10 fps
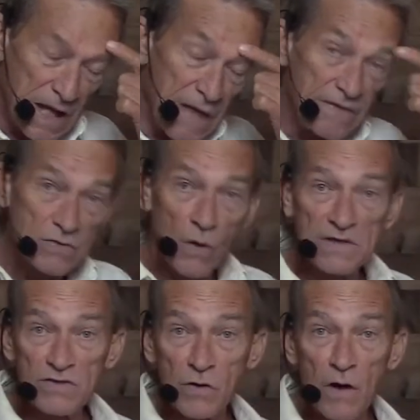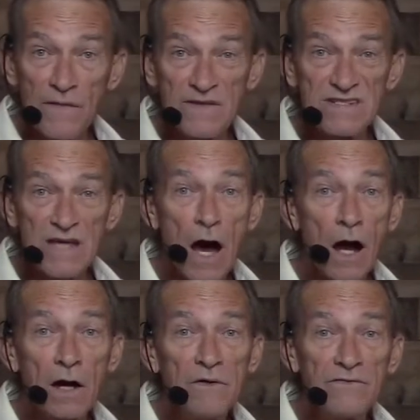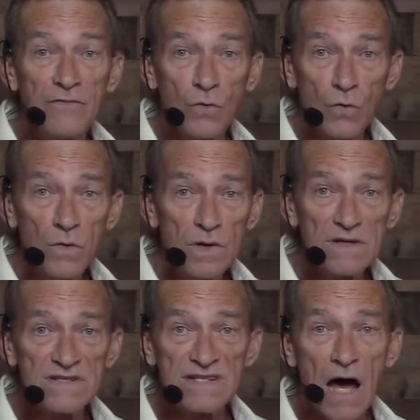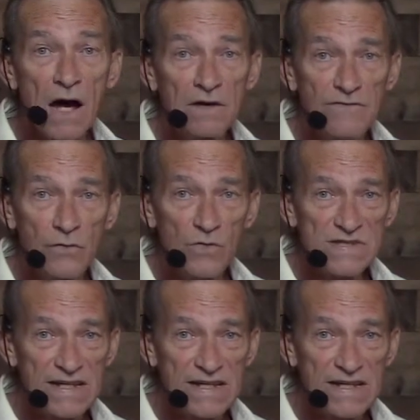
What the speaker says: These organs are called the Zangfu, Z-A-N-G-F-U,